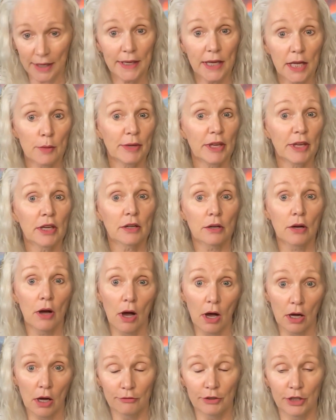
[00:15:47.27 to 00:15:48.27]
It can't be in
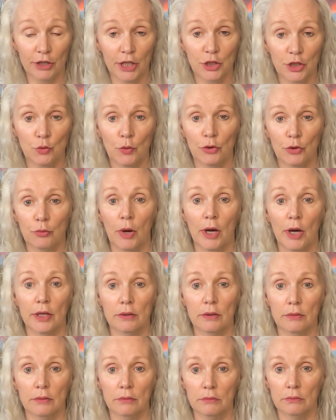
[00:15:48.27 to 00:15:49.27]
conflict with
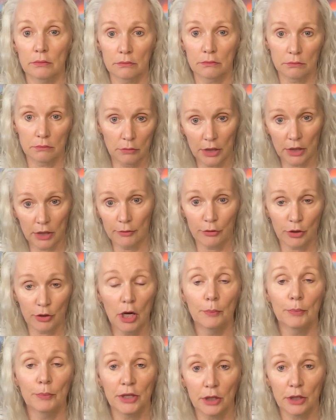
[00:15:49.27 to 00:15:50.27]
whatever
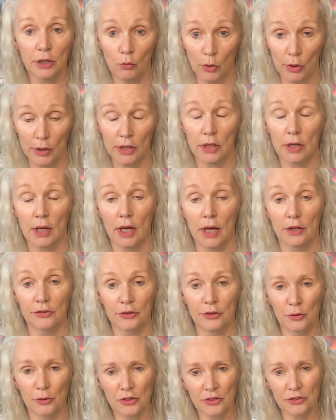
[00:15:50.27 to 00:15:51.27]
company you're working at.
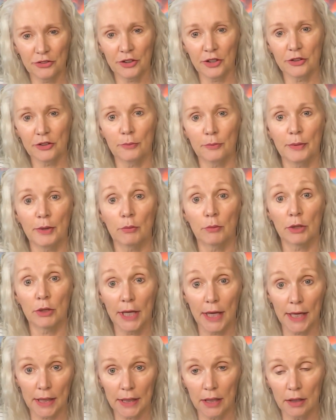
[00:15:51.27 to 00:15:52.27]
So it just needs to be
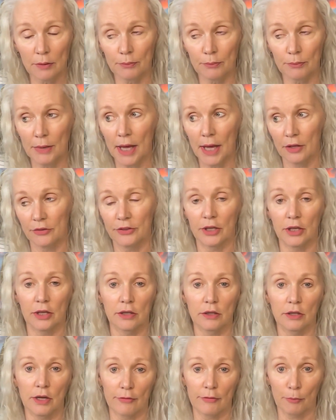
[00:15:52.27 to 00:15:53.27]
related, as
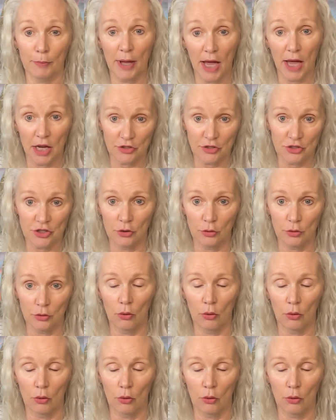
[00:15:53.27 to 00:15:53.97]
in you have a passion.